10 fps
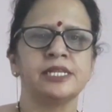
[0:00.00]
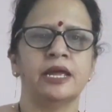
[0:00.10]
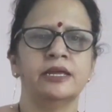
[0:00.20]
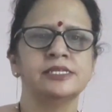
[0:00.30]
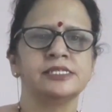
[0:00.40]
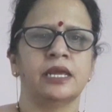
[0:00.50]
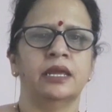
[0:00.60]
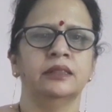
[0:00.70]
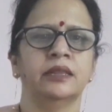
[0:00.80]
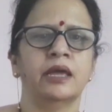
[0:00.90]
lies
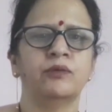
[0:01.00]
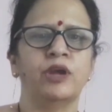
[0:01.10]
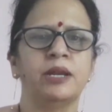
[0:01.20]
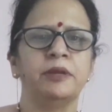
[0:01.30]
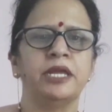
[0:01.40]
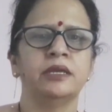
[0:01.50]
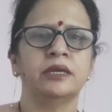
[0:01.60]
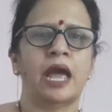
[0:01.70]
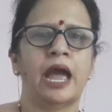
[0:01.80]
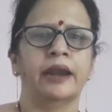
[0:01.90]
in their well-being
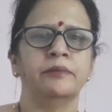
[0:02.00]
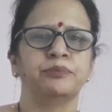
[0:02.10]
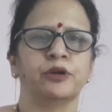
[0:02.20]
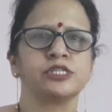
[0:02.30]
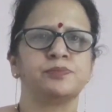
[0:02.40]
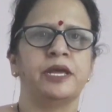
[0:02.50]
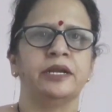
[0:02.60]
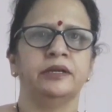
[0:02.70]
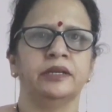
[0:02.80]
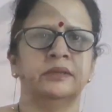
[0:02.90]
and prosperity.